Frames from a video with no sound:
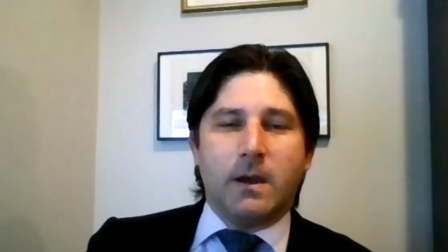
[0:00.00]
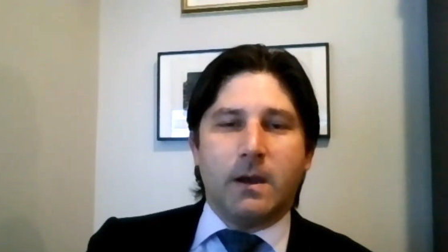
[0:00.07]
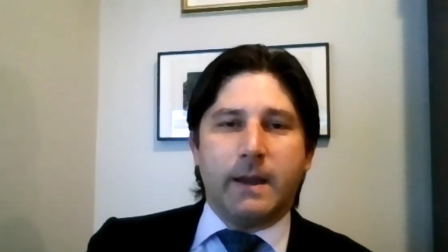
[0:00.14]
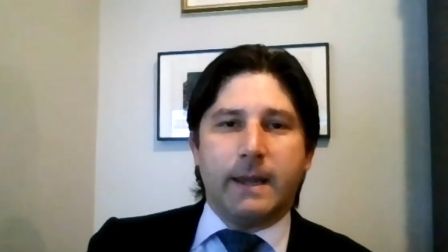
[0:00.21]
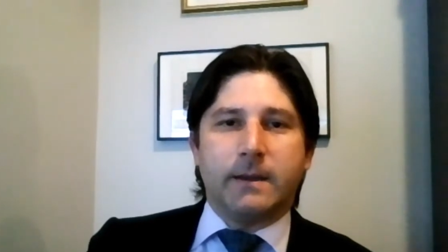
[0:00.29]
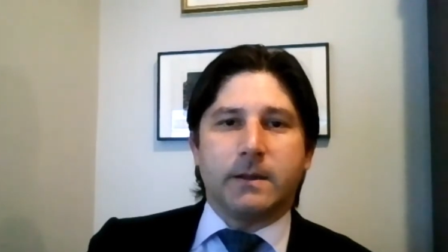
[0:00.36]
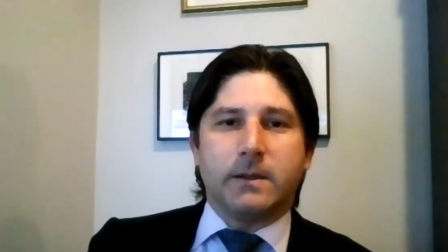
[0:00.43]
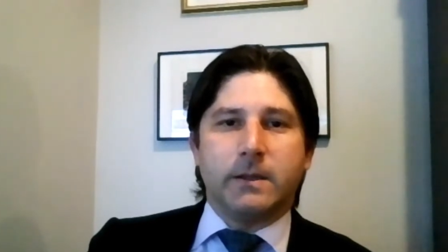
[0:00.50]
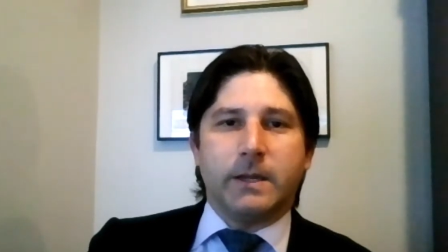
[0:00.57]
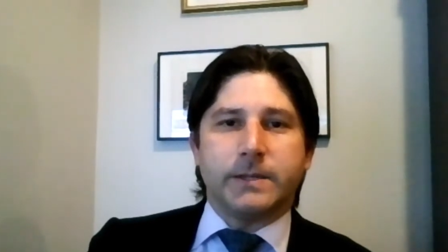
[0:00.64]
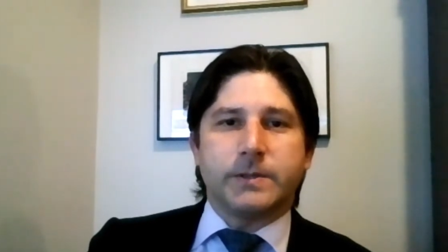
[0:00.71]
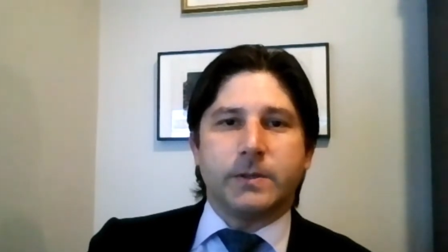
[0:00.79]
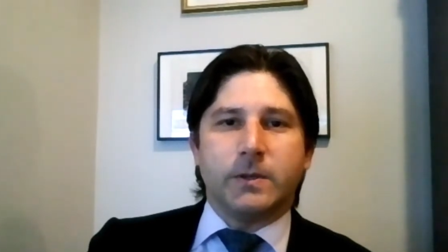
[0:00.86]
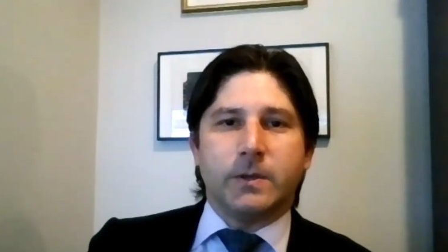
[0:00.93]
in a
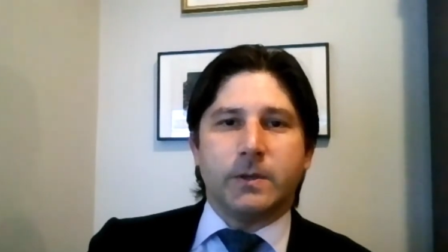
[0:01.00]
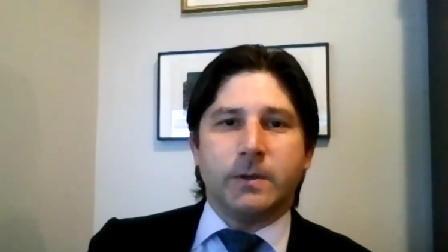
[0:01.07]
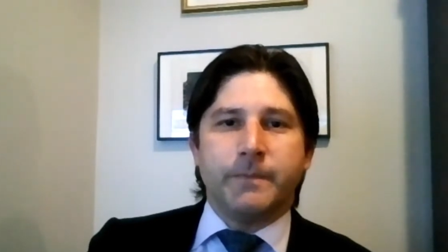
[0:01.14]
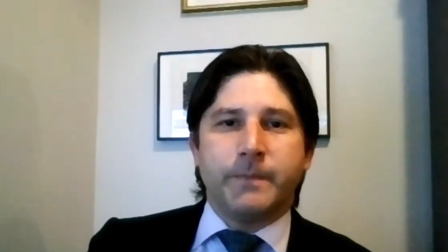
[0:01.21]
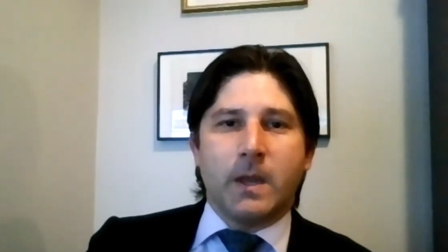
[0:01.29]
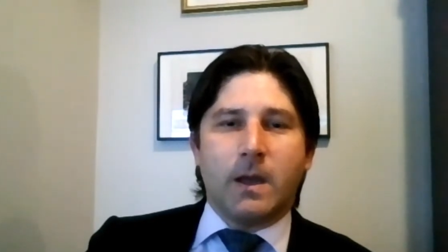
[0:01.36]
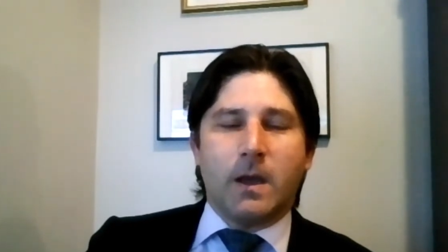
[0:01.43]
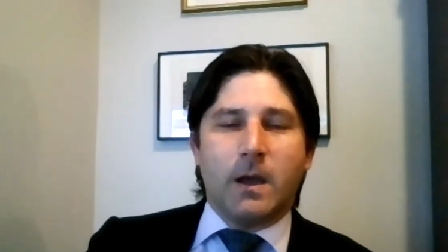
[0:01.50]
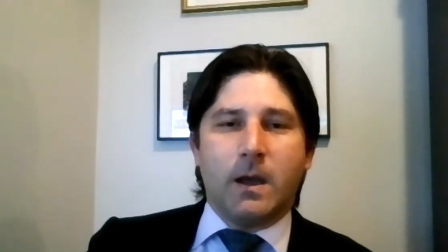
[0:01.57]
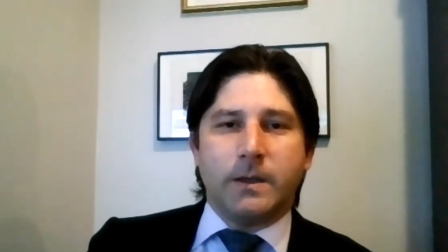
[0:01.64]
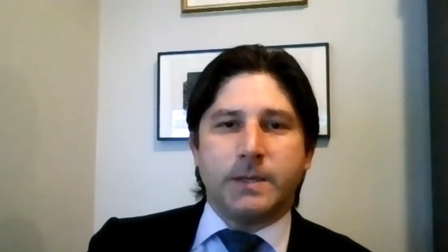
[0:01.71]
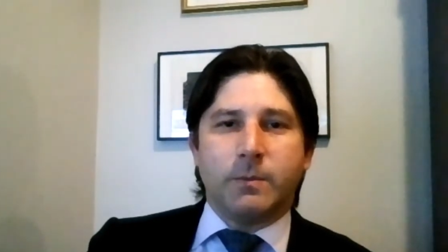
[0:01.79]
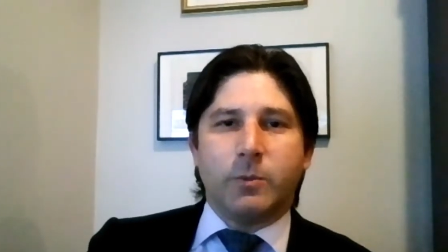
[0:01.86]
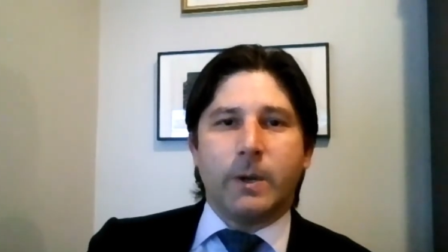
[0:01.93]
cluster
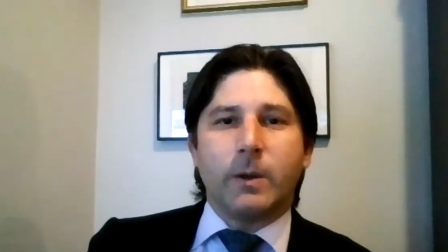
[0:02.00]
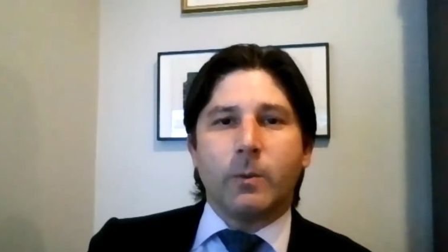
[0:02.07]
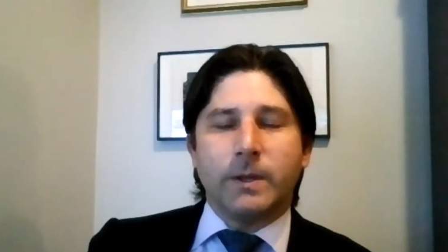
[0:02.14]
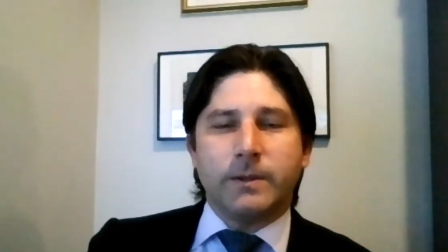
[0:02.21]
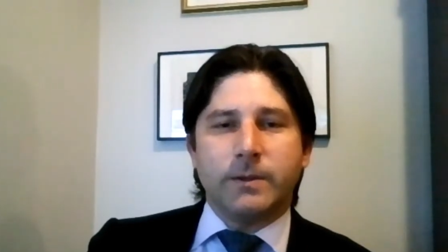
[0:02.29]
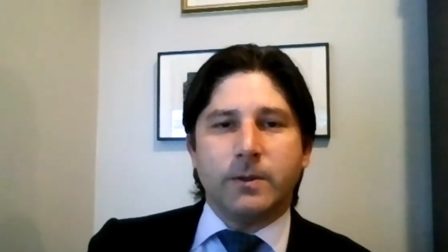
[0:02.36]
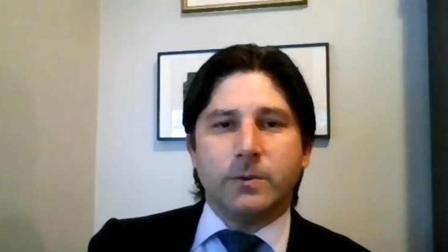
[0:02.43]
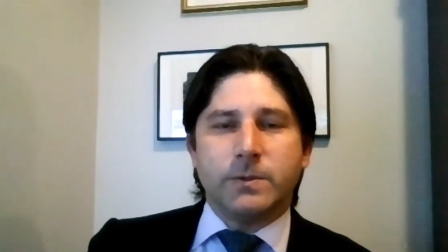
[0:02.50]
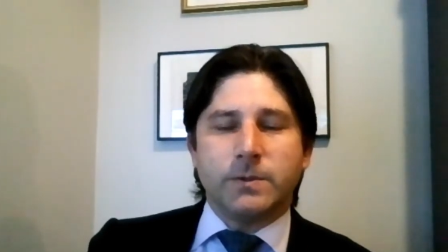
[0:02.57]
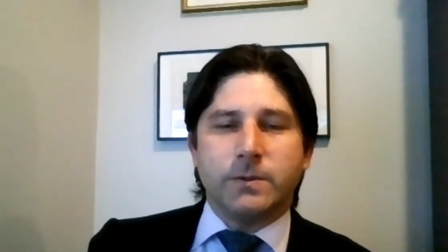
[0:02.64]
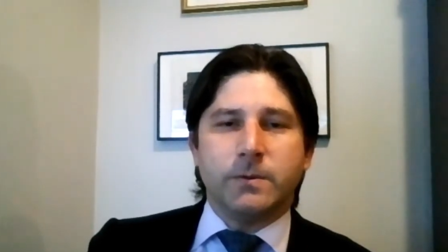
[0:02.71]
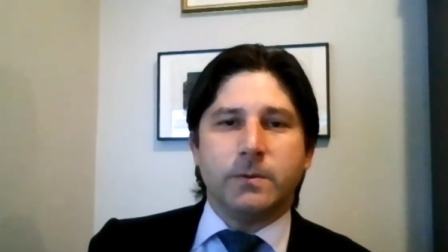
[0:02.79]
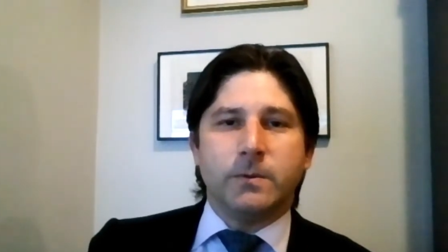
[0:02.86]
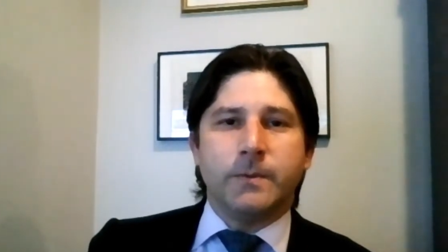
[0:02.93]
to bring with you
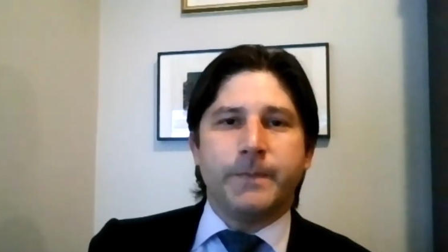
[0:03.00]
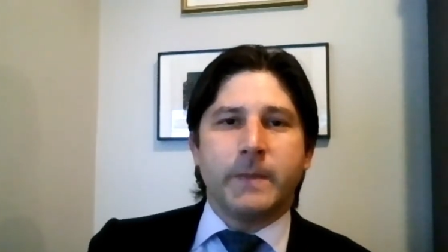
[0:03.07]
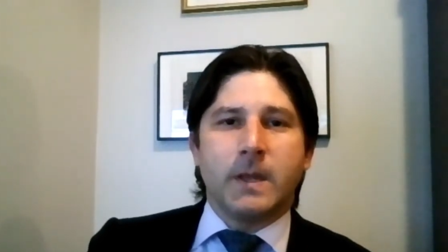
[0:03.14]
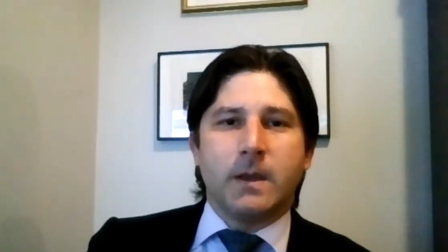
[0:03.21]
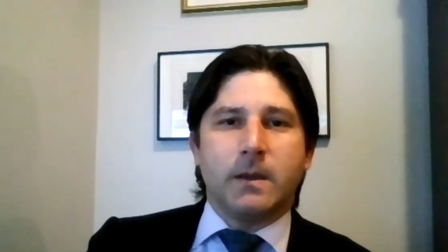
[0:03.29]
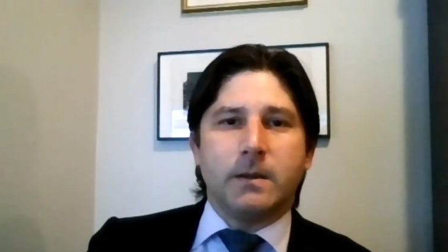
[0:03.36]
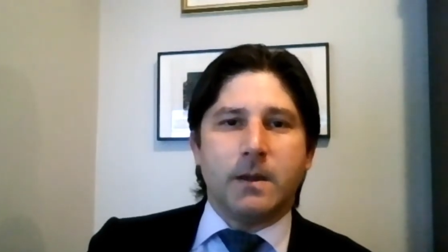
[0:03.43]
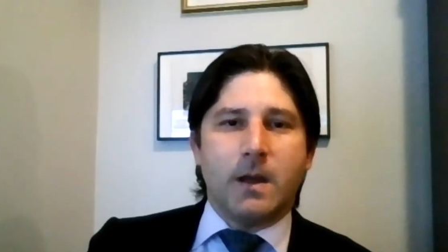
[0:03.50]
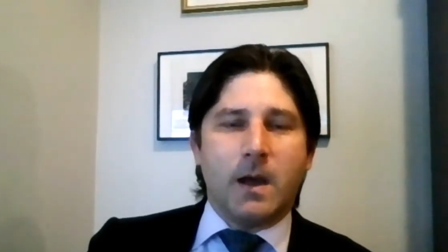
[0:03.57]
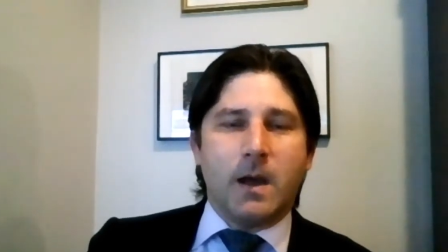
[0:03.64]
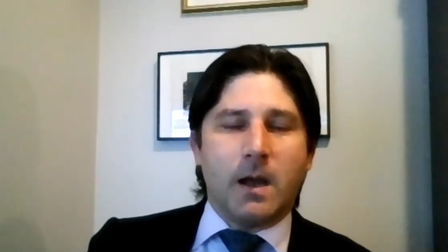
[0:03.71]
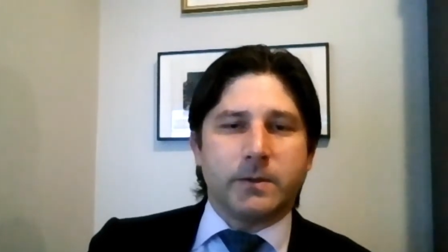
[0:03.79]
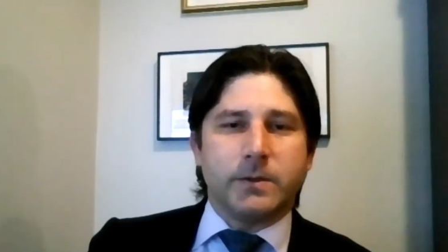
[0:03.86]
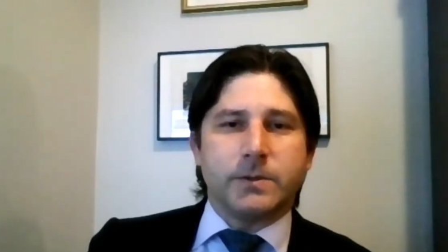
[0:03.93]
to the
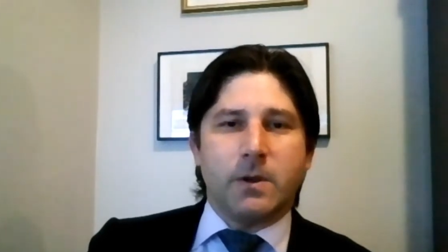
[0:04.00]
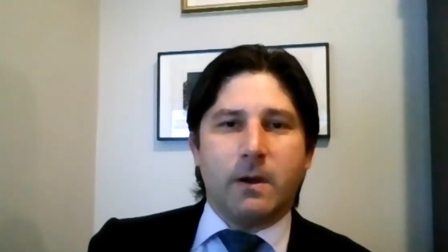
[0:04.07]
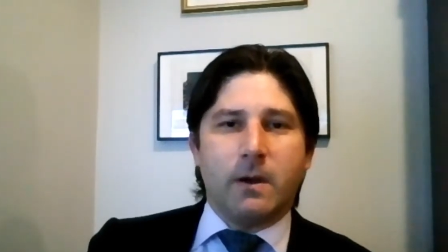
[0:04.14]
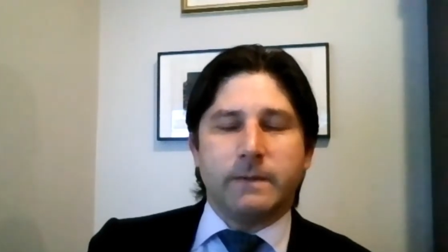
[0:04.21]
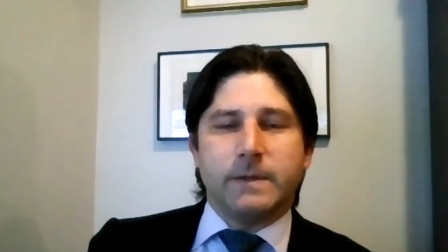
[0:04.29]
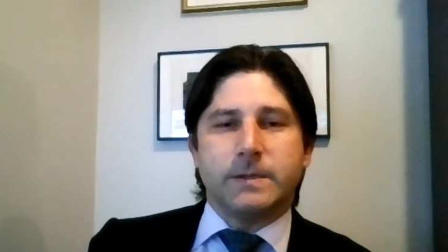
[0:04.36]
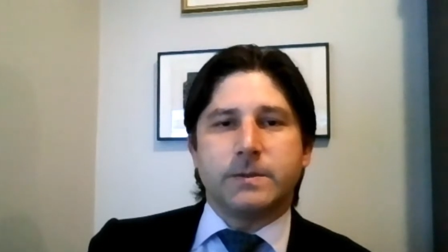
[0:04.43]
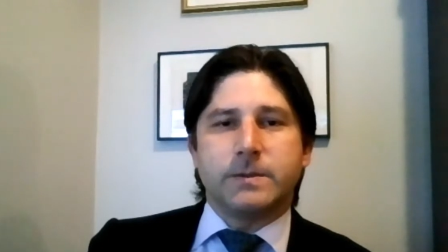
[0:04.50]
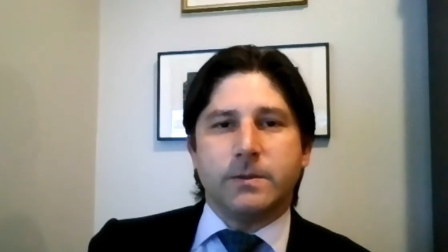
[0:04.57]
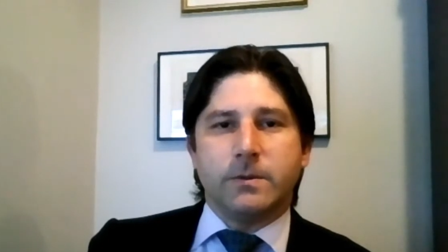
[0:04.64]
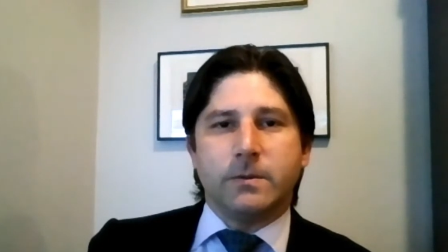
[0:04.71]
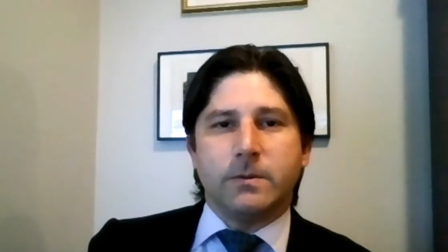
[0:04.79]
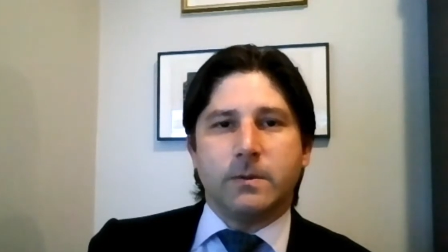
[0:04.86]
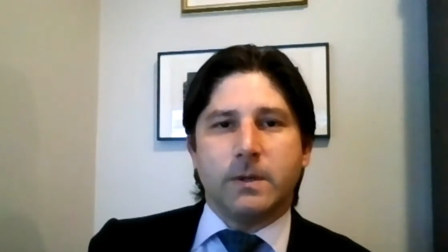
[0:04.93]
doctor's office
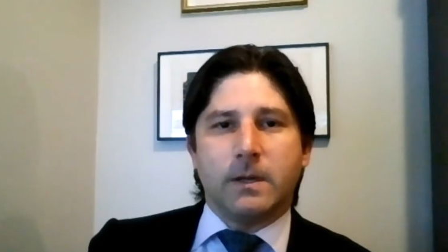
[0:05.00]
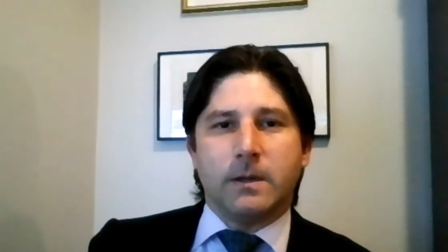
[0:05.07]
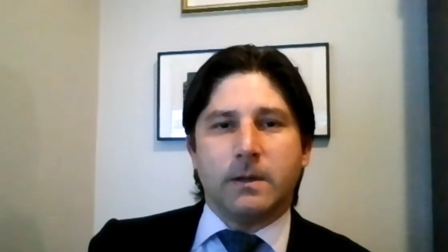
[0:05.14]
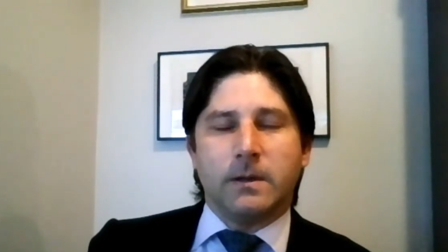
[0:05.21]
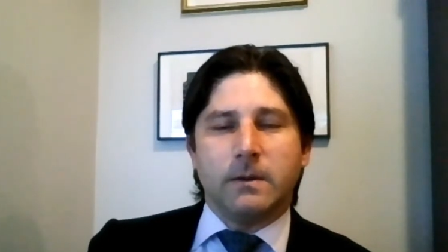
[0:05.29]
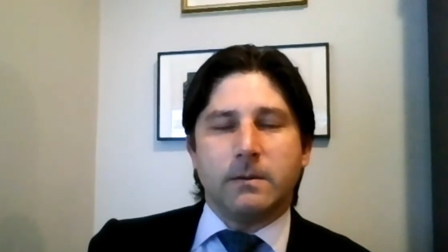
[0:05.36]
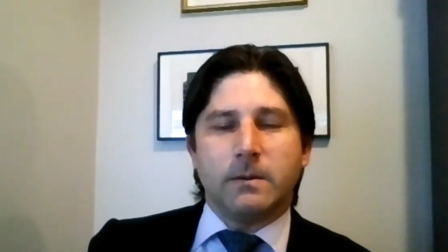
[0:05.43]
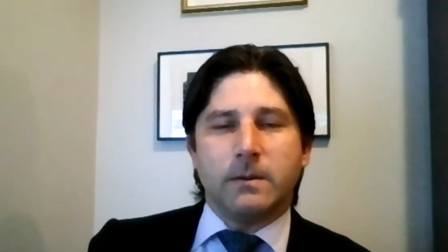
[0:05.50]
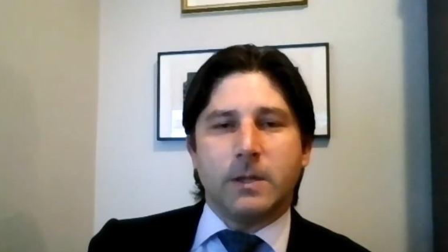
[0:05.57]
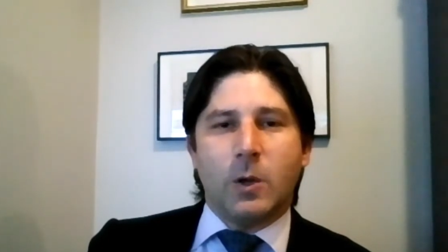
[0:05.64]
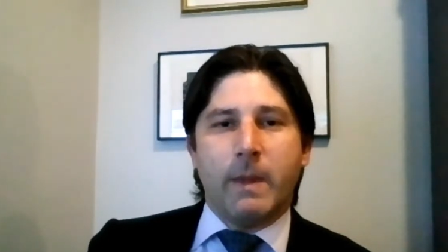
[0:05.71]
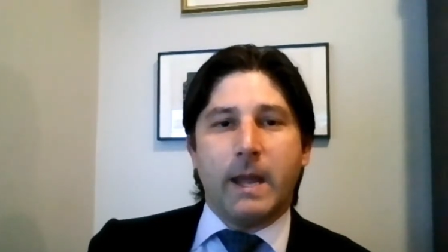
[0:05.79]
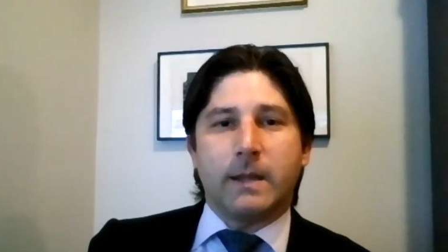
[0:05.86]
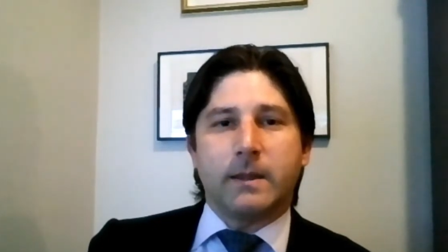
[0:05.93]
to
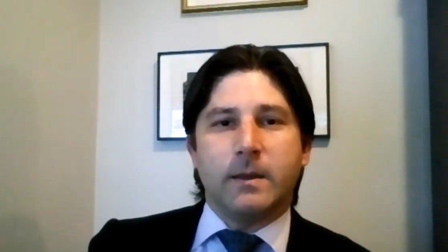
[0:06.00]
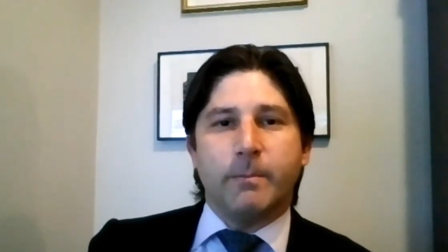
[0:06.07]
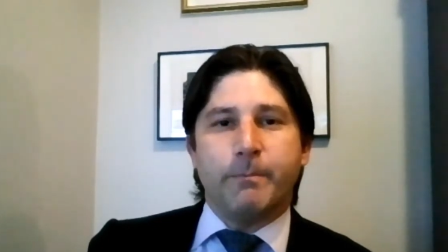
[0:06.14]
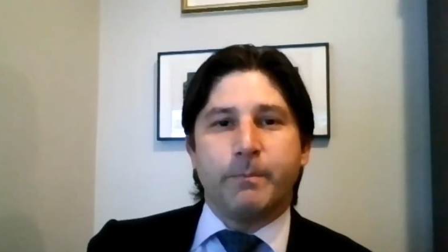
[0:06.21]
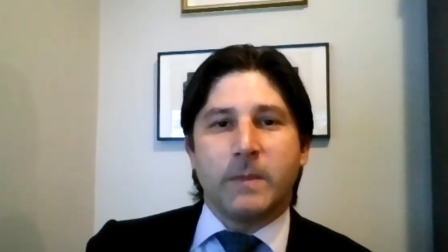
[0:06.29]
make them